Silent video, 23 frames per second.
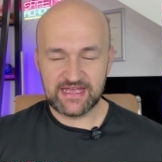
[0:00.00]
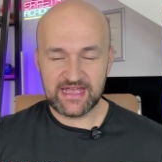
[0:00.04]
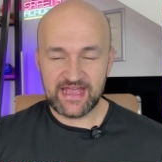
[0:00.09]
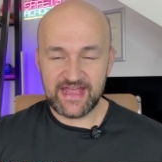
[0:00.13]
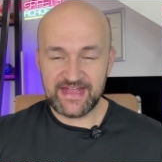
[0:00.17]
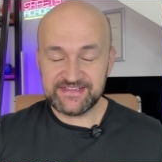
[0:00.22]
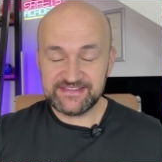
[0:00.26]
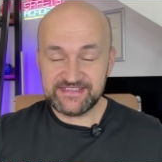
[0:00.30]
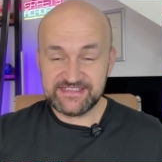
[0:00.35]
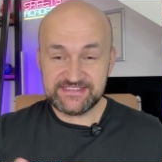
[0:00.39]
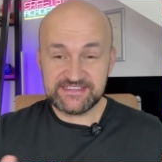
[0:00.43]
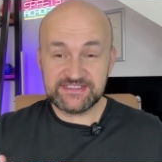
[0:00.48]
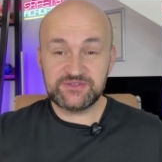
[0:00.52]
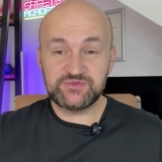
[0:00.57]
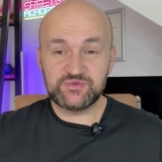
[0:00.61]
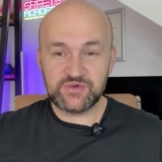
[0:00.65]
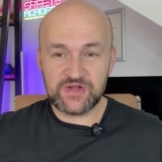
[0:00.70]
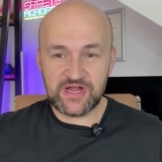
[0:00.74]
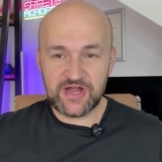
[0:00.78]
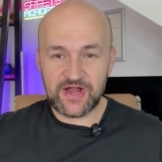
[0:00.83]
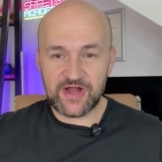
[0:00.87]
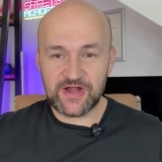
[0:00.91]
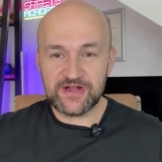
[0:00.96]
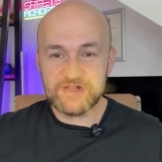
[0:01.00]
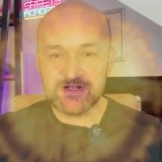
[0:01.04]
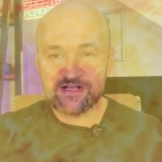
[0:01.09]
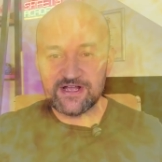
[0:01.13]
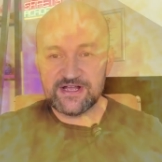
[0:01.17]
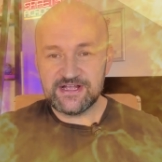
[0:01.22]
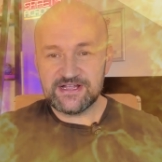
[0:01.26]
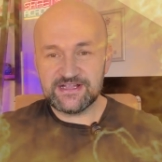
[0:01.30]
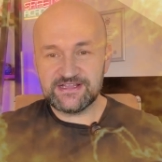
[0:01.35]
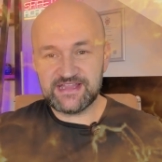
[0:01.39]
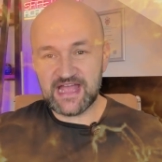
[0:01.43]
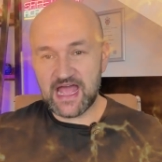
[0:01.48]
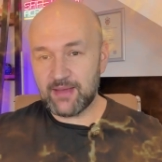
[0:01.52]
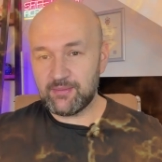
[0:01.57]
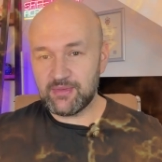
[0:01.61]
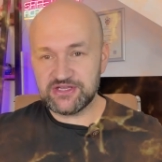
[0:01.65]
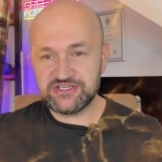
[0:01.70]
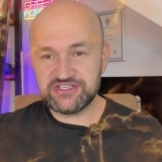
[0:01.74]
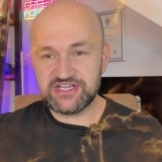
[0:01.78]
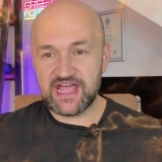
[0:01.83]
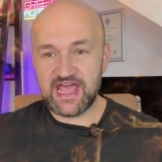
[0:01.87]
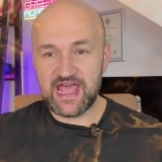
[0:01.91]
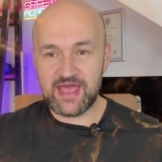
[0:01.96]
And this is where
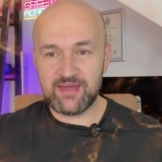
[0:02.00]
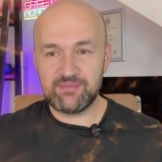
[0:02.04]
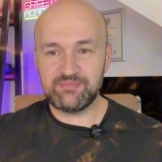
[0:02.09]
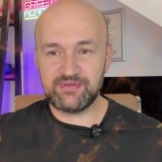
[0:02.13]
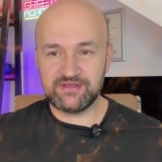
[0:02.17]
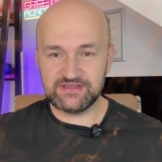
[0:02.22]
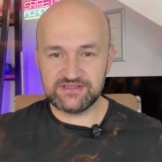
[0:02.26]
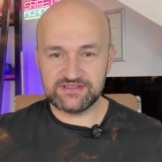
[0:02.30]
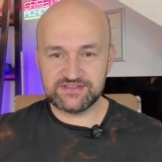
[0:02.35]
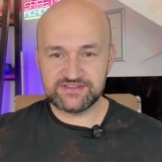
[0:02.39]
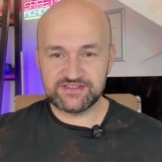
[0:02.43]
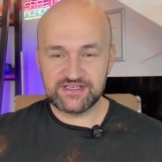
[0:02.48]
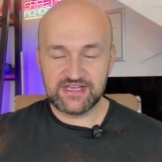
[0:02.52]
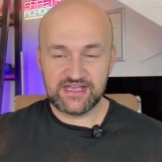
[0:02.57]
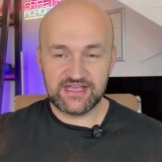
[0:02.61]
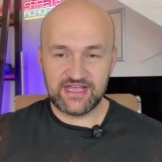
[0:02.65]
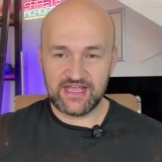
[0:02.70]
damage happens.